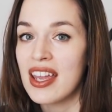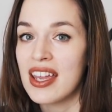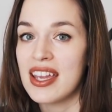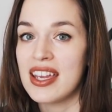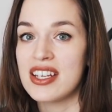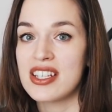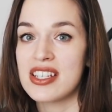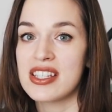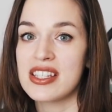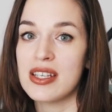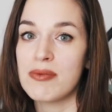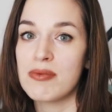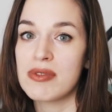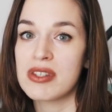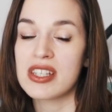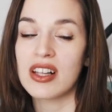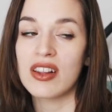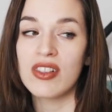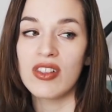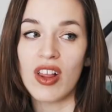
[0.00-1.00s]
He just
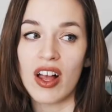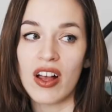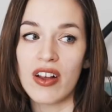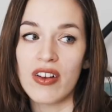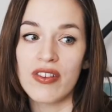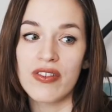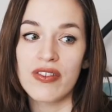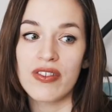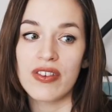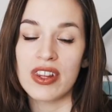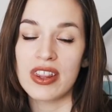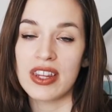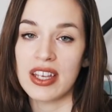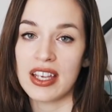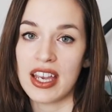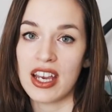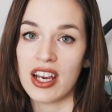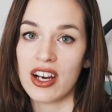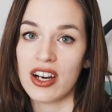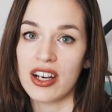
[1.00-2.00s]
seems to love the
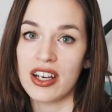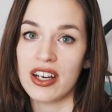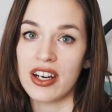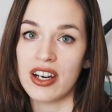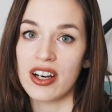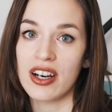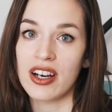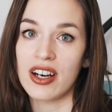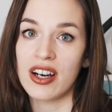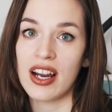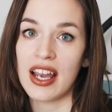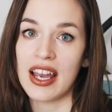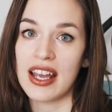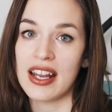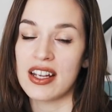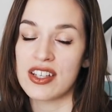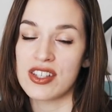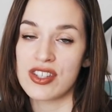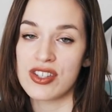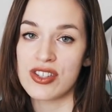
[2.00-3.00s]
carrier
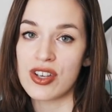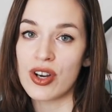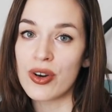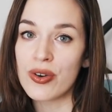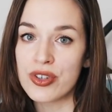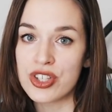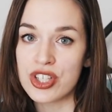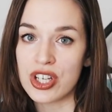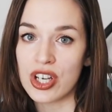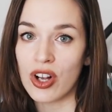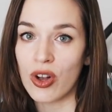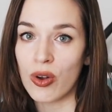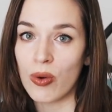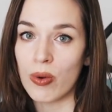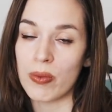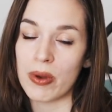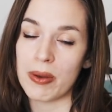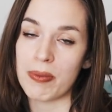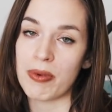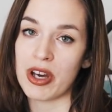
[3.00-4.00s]
and is so chill
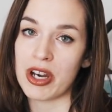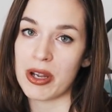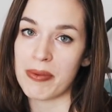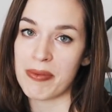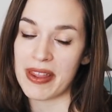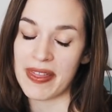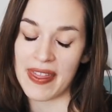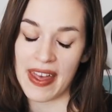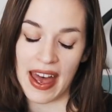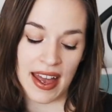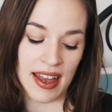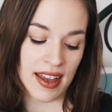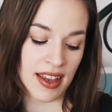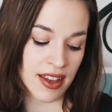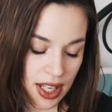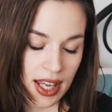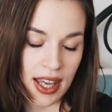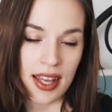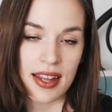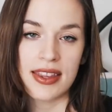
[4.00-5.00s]
when we put him in that.